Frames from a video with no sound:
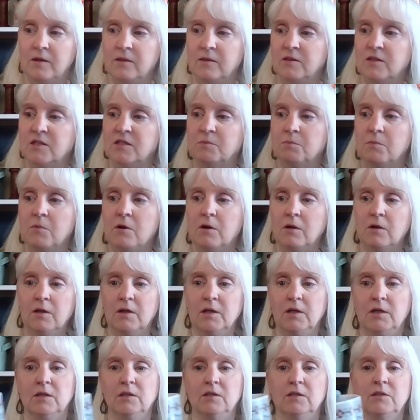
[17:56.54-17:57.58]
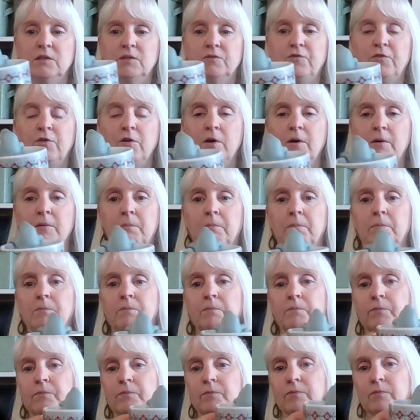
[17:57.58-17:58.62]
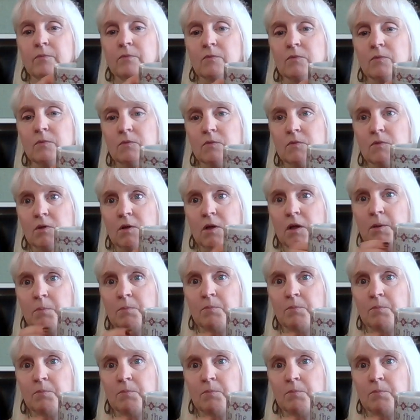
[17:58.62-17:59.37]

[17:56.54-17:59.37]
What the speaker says: This mug is from, I